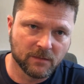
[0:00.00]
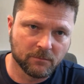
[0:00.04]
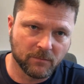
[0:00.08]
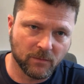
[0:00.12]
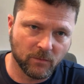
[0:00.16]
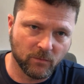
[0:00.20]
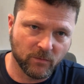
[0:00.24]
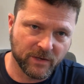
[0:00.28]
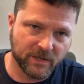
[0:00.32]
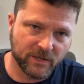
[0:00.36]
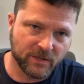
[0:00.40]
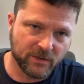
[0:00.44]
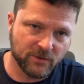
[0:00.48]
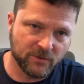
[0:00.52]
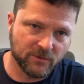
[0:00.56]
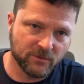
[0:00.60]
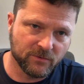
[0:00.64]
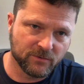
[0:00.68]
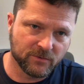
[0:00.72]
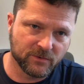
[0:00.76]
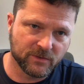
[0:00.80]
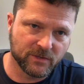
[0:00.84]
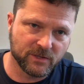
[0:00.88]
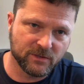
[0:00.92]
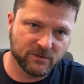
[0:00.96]
But when
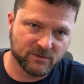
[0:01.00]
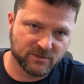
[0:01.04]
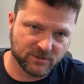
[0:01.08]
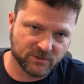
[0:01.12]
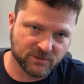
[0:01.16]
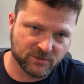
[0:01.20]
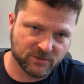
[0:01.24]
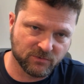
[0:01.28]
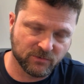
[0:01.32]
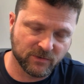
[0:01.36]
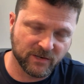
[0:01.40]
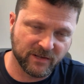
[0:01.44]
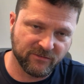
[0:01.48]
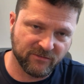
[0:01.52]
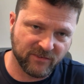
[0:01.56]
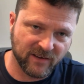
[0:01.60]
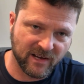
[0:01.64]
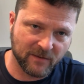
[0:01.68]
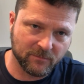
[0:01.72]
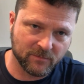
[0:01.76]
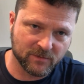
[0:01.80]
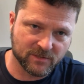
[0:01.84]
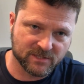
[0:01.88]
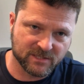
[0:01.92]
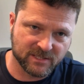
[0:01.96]
you use your
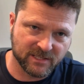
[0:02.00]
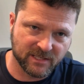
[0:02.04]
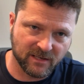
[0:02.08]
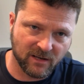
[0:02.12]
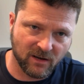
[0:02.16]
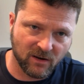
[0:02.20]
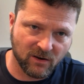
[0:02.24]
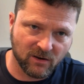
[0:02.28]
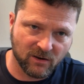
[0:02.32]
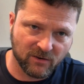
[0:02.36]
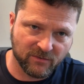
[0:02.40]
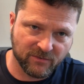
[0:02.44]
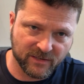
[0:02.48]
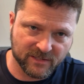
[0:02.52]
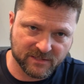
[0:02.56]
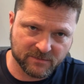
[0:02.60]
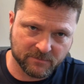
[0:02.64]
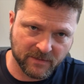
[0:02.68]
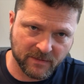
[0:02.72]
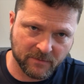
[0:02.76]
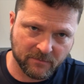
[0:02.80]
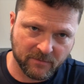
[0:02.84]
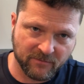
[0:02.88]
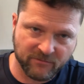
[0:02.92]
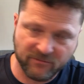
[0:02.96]
25% off as
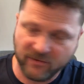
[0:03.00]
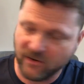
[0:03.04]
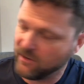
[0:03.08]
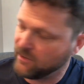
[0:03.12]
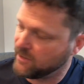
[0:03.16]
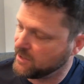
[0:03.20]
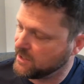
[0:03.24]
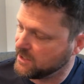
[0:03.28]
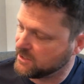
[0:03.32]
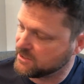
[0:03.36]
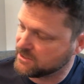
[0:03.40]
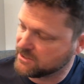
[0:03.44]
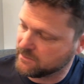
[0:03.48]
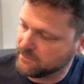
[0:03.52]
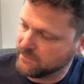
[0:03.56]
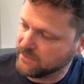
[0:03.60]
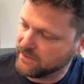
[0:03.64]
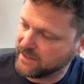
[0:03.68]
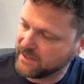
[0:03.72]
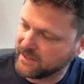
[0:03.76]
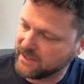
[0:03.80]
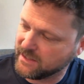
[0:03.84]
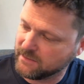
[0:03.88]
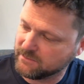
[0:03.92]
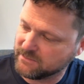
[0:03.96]
being a preferred customer,
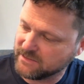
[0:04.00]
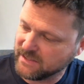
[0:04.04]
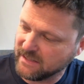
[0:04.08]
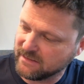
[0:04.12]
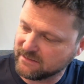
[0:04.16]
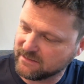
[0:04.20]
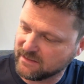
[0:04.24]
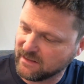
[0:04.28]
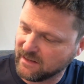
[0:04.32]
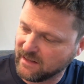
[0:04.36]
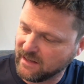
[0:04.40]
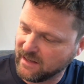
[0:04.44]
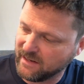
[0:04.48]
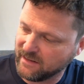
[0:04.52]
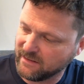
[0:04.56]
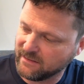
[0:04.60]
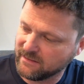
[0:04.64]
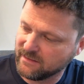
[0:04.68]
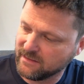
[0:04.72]
it comes out to like